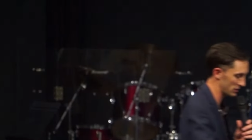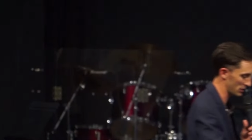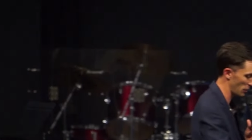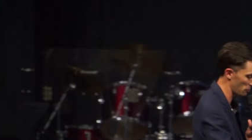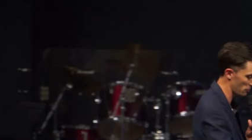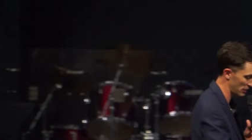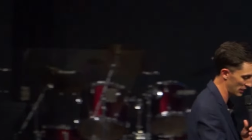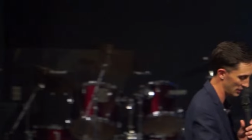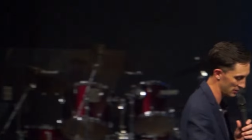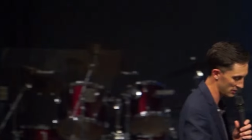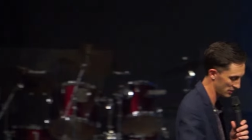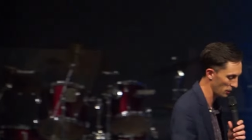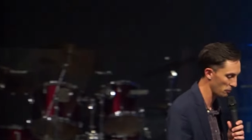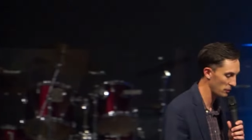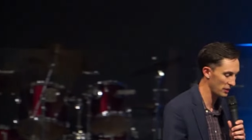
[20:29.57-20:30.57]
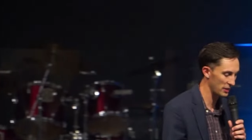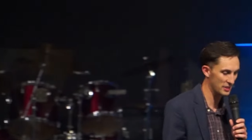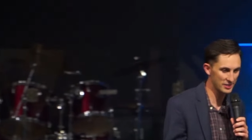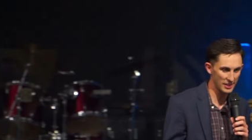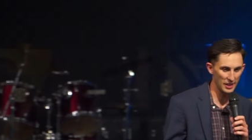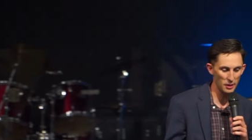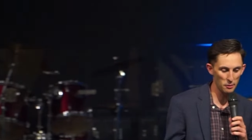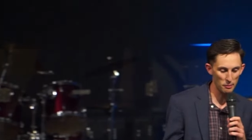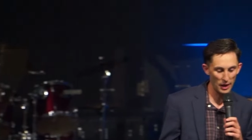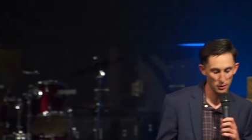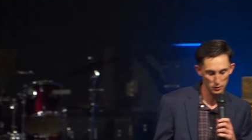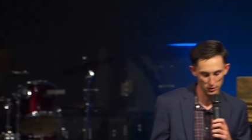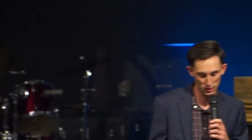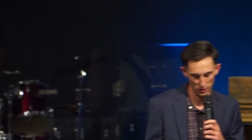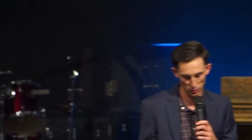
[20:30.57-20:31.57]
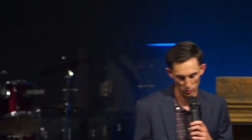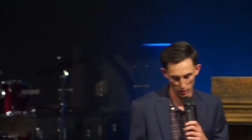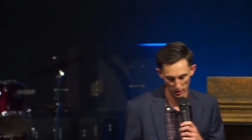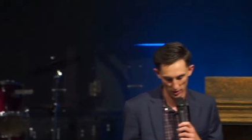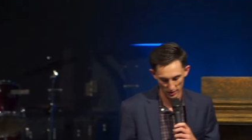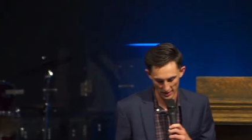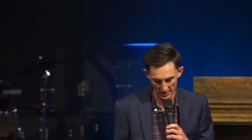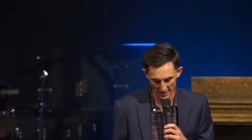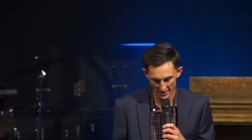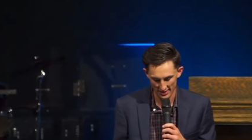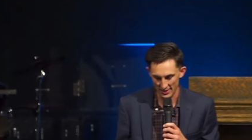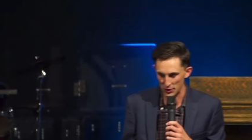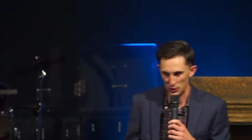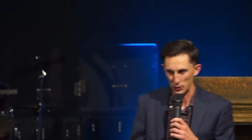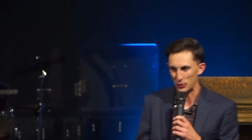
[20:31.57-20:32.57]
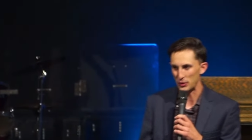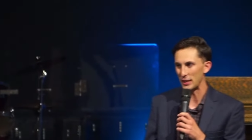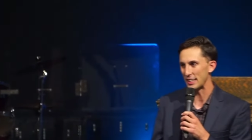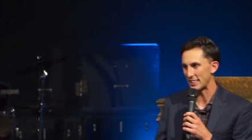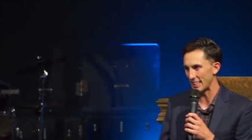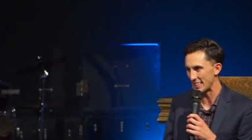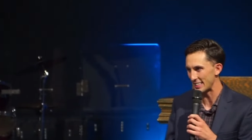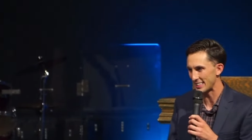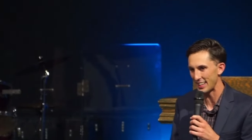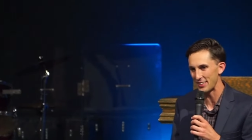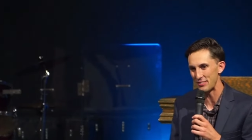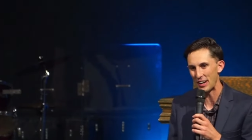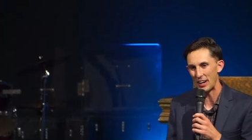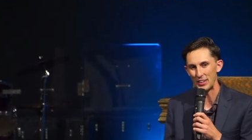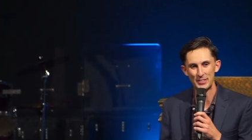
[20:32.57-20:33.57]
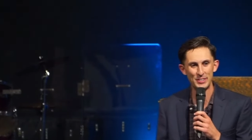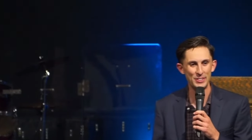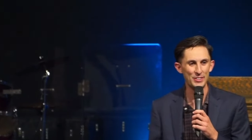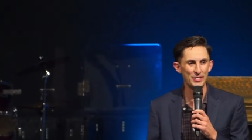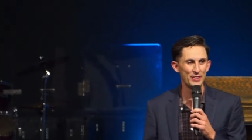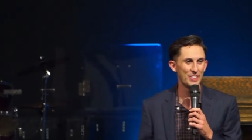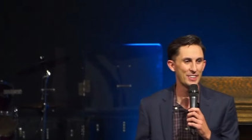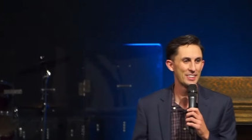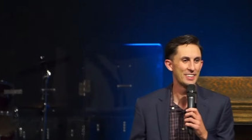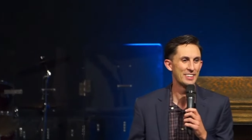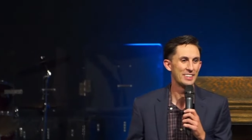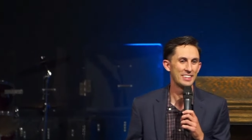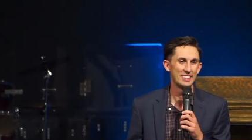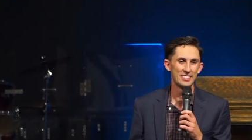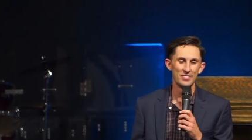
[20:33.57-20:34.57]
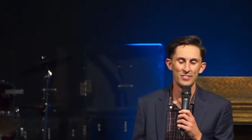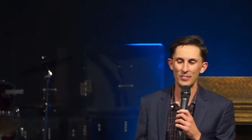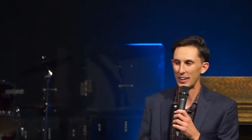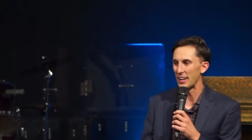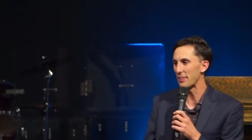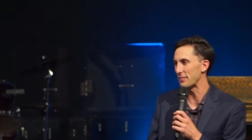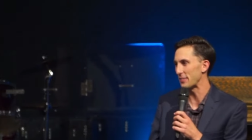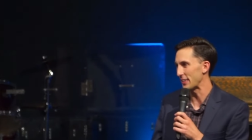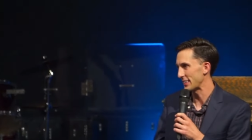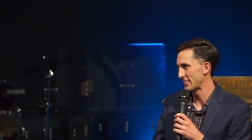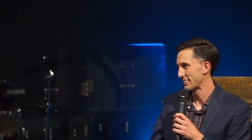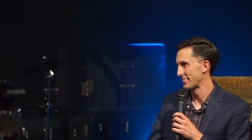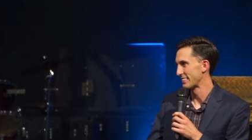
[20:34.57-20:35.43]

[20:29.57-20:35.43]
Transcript: something somebody said about you or that you think they said about you or whatever.